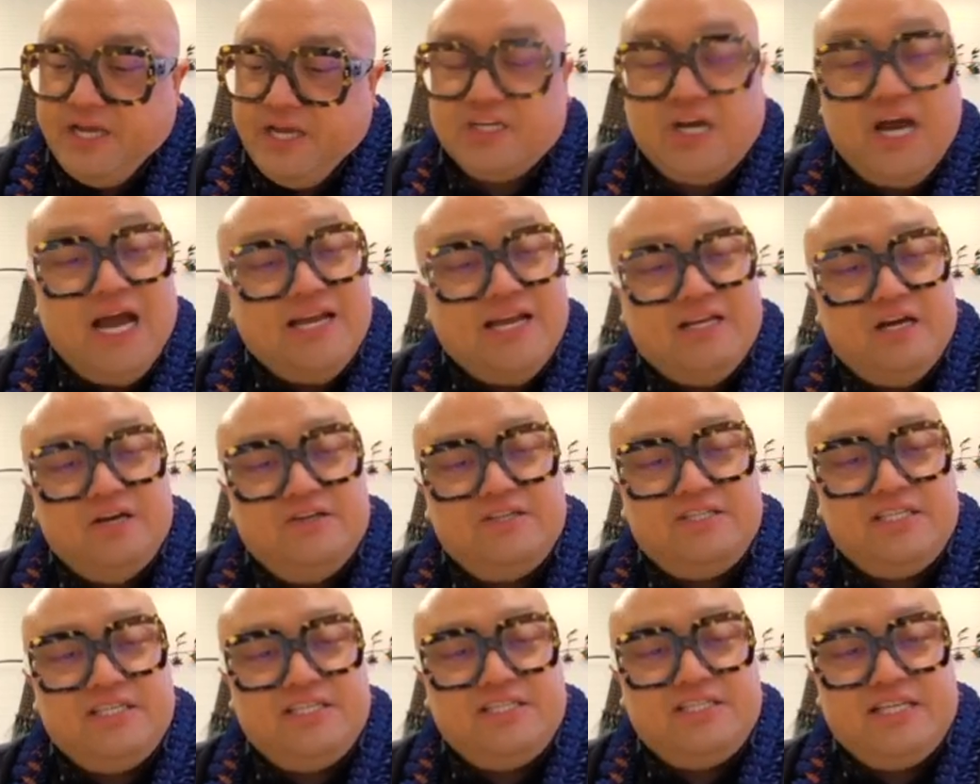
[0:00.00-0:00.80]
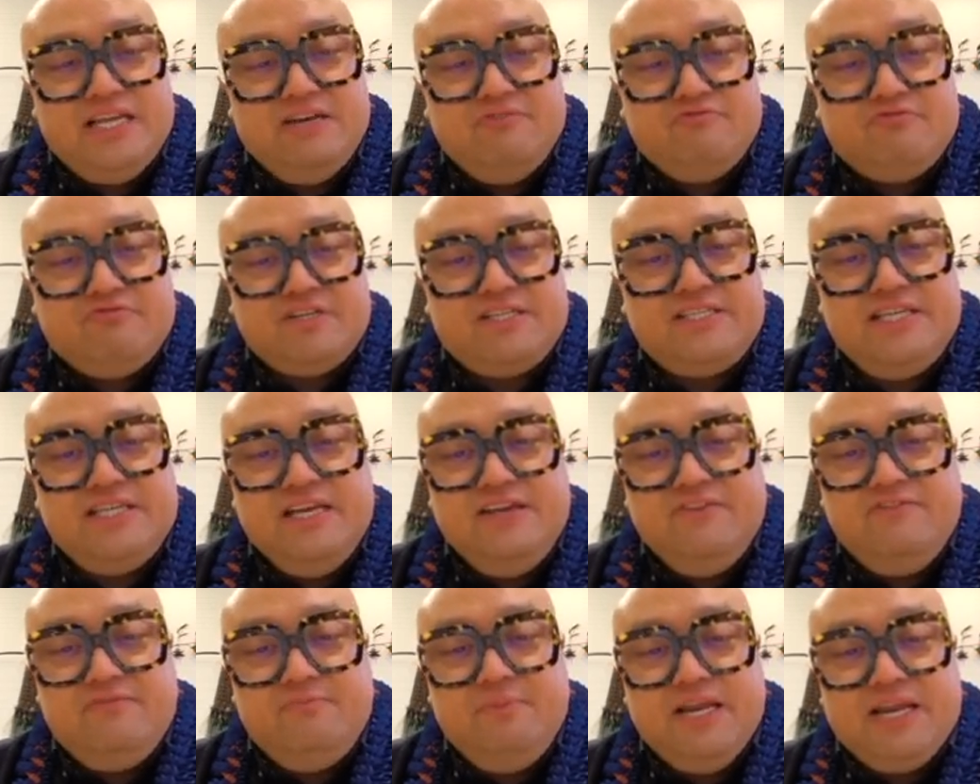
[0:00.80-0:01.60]
diagnosis and
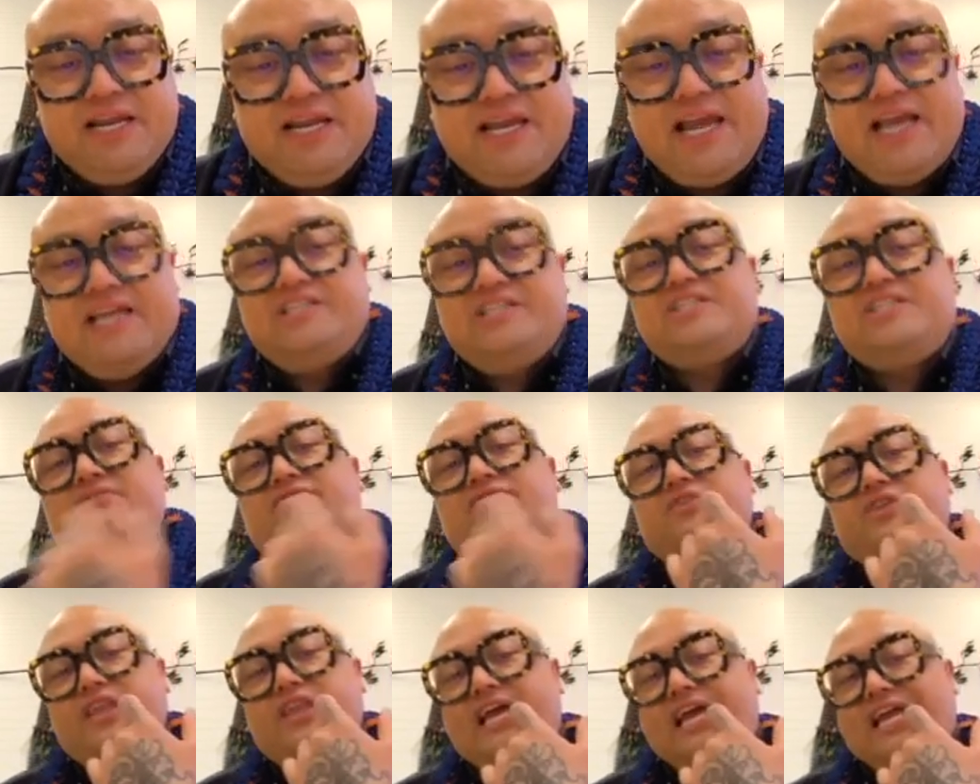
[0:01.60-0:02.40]
receive medication